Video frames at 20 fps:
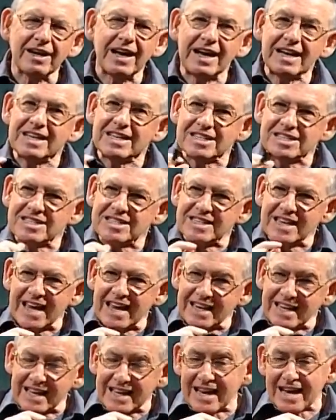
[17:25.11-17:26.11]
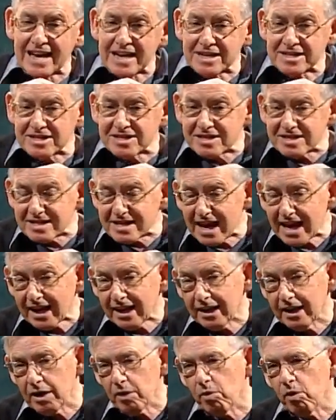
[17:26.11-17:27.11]
understanding
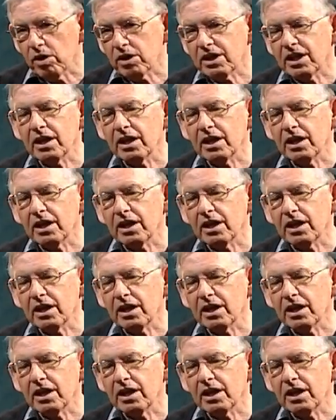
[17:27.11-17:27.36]
exactly what